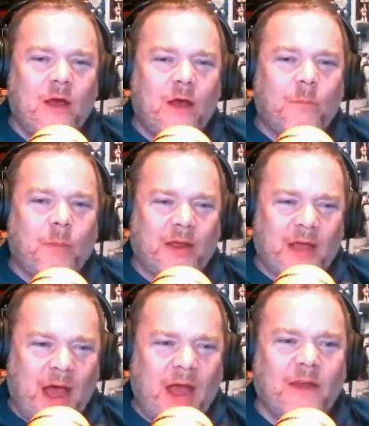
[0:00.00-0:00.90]
But
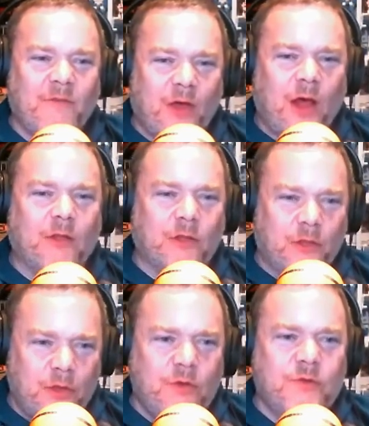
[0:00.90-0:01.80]
kind of a
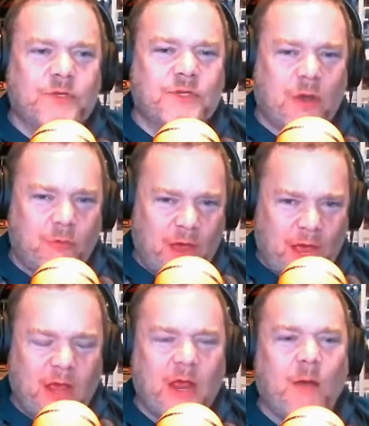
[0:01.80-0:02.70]
loose,
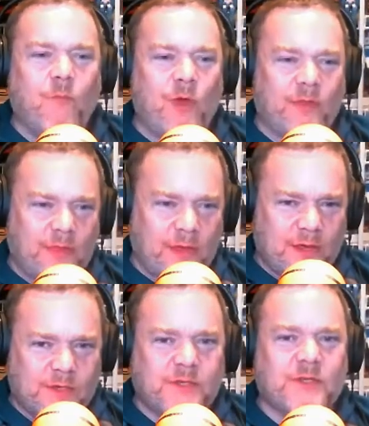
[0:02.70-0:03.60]
okay, I'm with
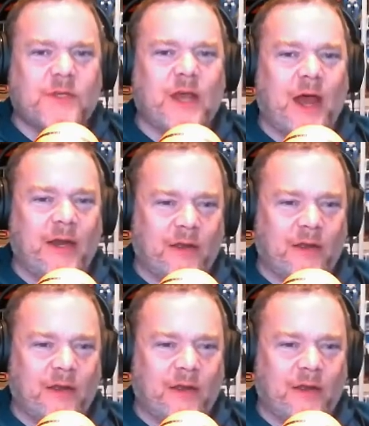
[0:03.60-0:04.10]
this kind of.